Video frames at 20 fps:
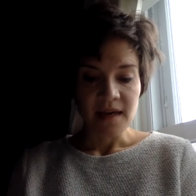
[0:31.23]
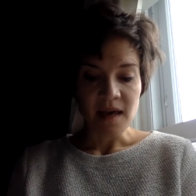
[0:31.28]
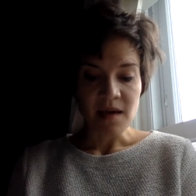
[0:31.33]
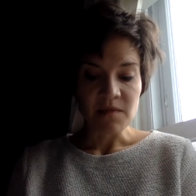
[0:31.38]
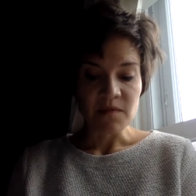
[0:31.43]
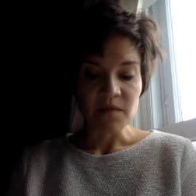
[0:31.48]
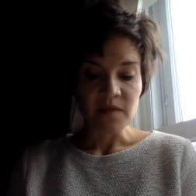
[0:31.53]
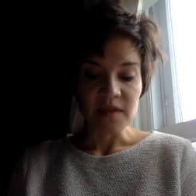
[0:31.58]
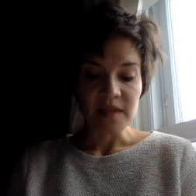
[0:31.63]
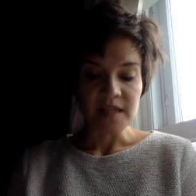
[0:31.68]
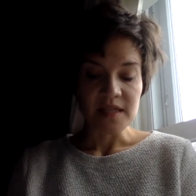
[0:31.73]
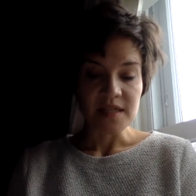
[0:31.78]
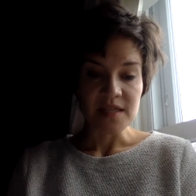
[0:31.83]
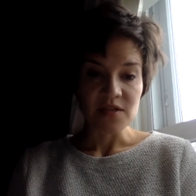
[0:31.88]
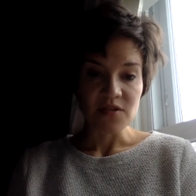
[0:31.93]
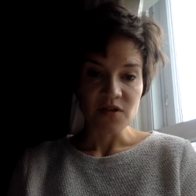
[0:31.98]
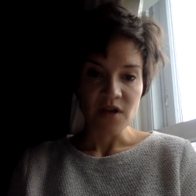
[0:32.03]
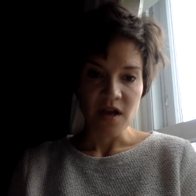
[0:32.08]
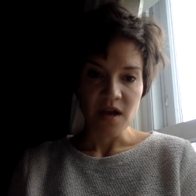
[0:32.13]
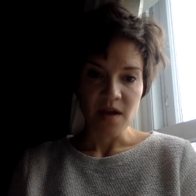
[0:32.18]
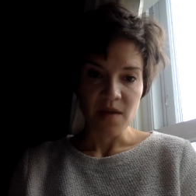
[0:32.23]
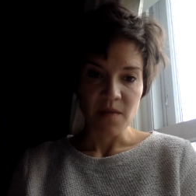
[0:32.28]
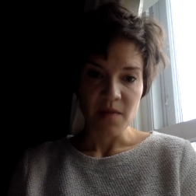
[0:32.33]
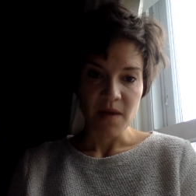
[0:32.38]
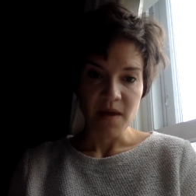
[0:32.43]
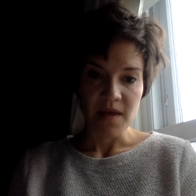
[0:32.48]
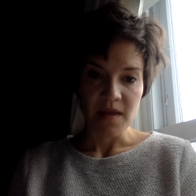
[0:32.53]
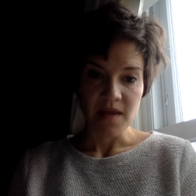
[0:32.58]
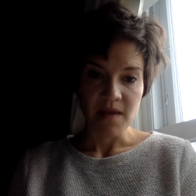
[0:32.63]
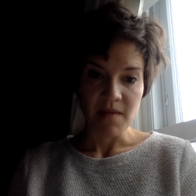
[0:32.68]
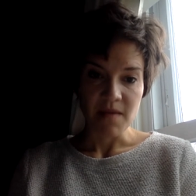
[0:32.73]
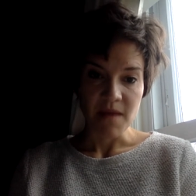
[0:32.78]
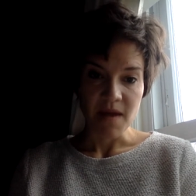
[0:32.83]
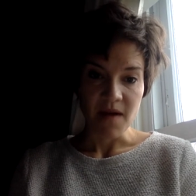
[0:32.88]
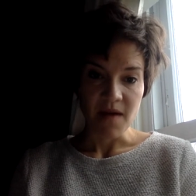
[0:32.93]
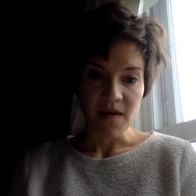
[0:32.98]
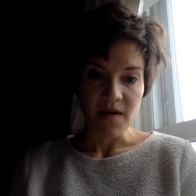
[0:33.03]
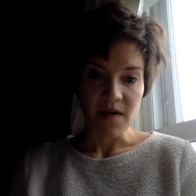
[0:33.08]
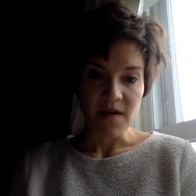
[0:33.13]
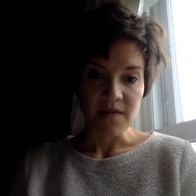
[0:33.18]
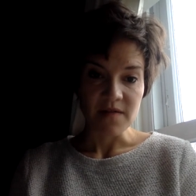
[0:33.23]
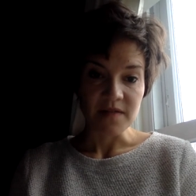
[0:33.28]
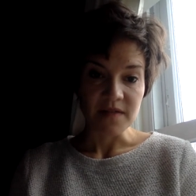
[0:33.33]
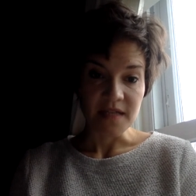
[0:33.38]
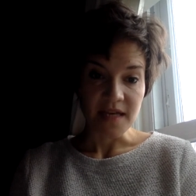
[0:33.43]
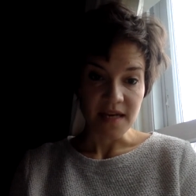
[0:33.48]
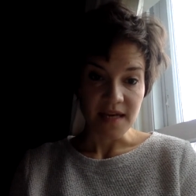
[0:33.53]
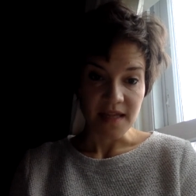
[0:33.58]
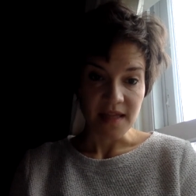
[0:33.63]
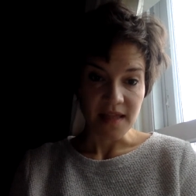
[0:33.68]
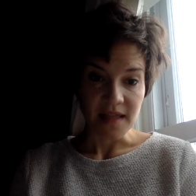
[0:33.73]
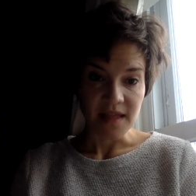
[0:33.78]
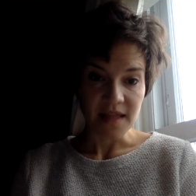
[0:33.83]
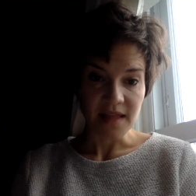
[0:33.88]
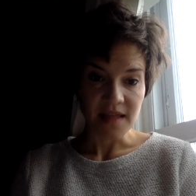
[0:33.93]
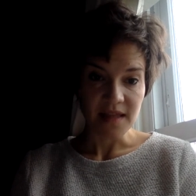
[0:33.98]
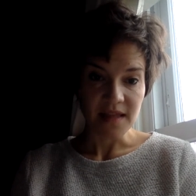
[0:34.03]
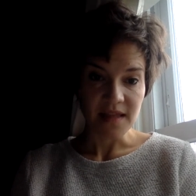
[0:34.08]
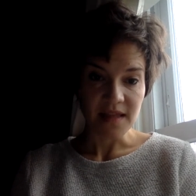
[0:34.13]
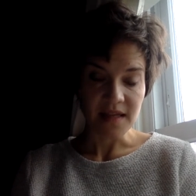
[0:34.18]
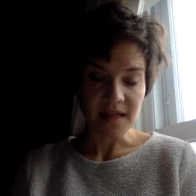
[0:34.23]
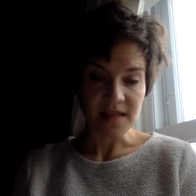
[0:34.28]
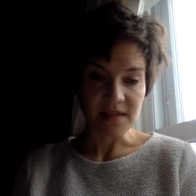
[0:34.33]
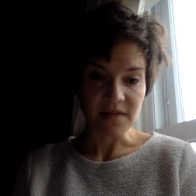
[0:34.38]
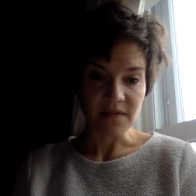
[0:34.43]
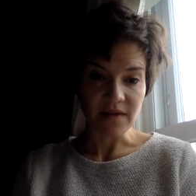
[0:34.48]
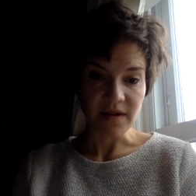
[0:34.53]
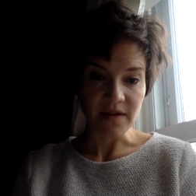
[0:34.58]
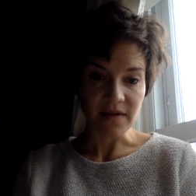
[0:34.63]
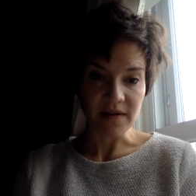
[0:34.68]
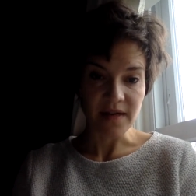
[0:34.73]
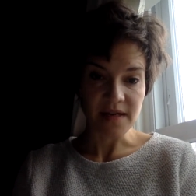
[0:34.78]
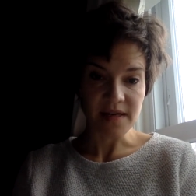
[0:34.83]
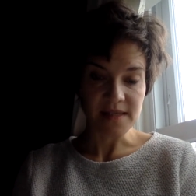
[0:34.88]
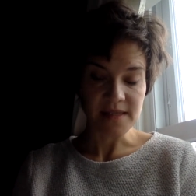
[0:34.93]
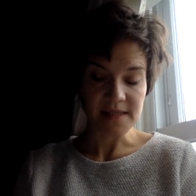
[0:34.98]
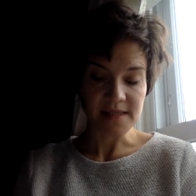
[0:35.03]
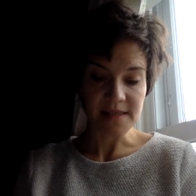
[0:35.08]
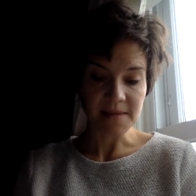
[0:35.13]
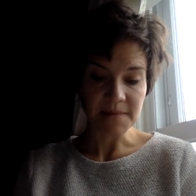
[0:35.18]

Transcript: I'm really struck by the amount of death that is around us.